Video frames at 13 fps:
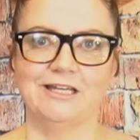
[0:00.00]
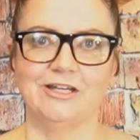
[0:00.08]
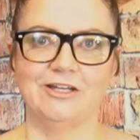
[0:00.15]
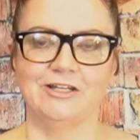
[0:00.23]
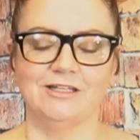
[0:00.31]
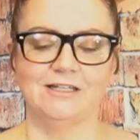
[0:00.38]

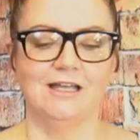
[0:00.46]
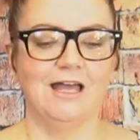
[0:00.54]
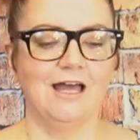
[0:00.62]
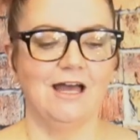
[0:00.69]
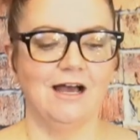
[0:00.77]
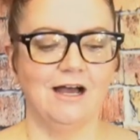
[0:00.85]
good.
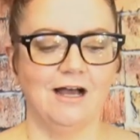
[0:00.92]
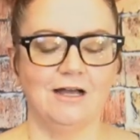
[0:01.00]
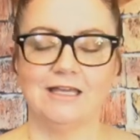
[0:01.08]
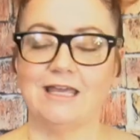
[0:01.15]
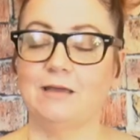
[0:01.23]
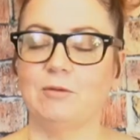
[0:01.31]

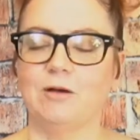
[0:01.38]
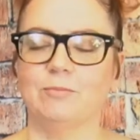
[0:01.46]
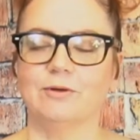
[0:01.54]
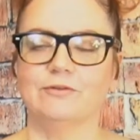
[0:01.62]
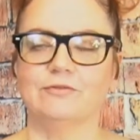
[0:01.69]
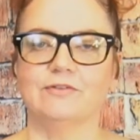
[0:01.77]
Came out
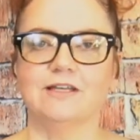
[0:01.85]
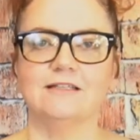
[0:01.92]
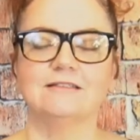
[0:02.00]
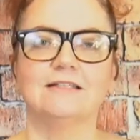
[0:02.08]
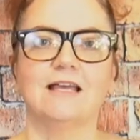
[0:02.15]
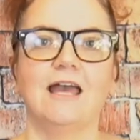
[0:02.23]

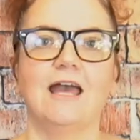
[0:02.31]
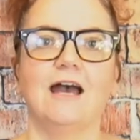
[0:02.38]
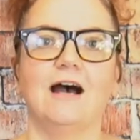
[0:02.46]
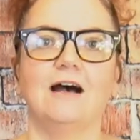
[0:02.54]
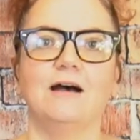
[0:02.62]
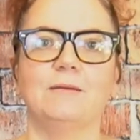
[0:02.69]
perfect.
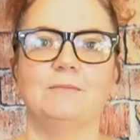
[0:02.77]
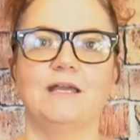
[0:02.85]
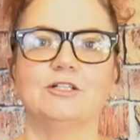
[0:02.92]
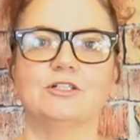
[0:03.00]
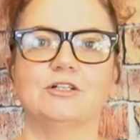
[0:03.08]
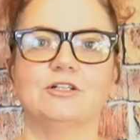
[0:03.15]

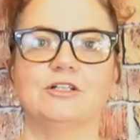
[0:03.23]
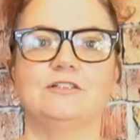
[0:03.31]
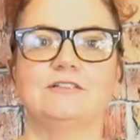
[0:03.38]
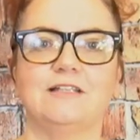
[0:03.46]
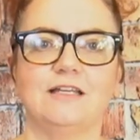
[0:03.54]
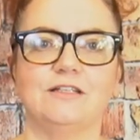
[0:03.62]
Make sure you
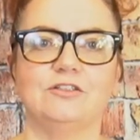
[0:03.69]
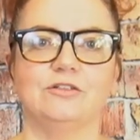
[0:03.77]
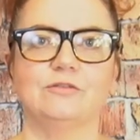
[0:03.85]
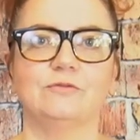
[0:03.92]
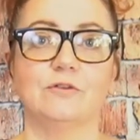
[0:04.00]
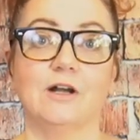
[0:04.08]
stay
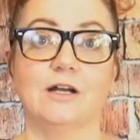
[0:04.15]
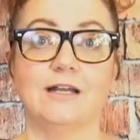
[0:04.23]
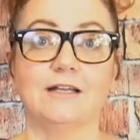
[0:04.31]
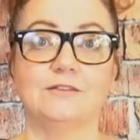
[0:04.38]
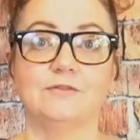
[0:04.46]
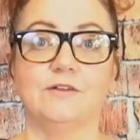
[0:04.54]
tuned for our
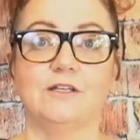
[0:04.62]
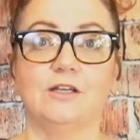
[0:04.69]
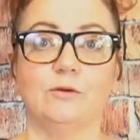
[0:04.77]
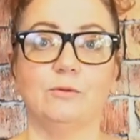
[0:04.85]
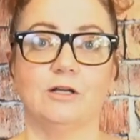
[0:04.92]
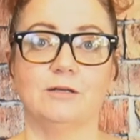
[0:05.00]
next
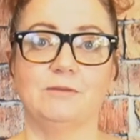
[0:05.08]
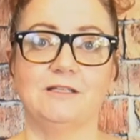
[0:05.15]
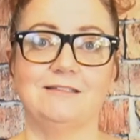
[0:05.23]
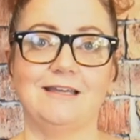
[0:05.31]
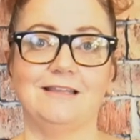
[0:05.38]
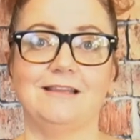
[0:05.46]
video. We're going to
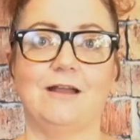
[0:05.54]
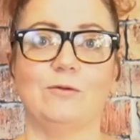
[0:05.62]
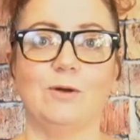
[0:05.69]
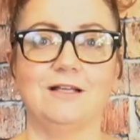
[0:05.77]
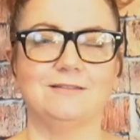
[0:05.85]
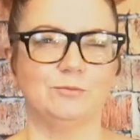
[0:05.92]
be taking that
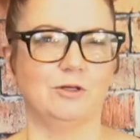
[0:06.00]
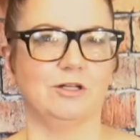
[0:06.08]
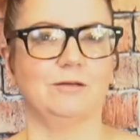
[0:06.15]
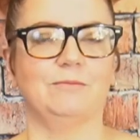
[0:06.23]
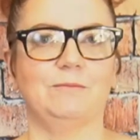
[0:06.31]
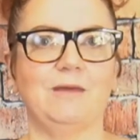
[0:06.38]
rice and we're
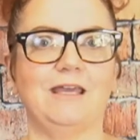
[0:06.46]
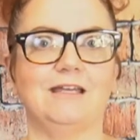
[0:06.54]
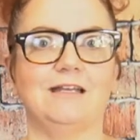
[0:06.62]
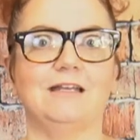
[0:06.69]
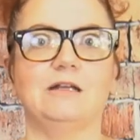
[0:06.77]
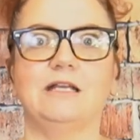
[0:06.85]
going to be
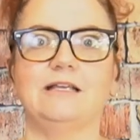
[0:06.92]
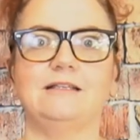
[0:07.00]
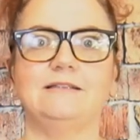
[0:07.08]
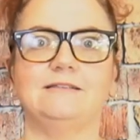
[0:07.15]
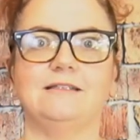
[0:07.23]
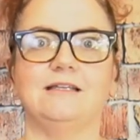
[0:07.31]
making an
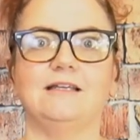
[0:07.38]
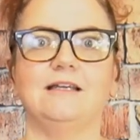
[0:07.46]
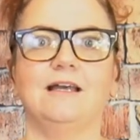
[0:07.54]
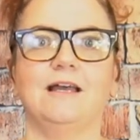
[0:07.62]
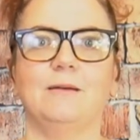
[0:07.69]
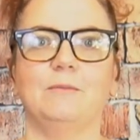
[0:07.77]
easy
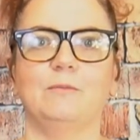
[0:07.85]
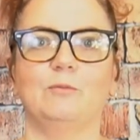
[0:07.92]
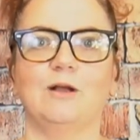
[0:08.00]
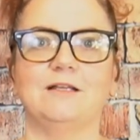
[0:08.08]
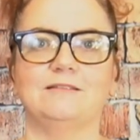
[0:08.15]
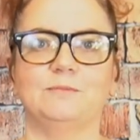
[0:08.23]

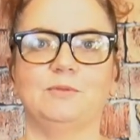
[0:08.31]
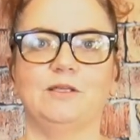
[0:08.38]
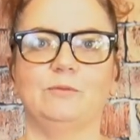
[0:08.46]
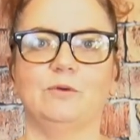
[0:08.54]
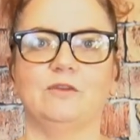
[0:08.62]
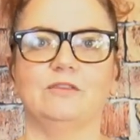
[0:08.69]

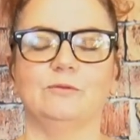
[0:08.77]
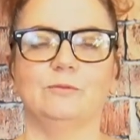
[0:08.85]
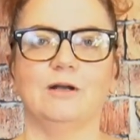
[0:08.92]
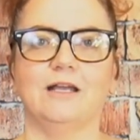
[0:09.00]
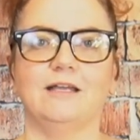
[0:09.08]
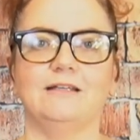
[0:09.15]
recipe with the
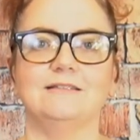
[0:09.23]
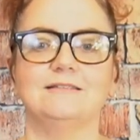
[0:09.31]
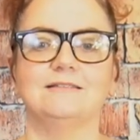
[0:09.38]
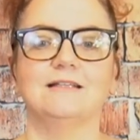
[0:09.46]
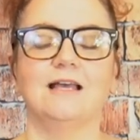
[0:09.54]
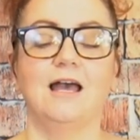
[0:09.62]
rice.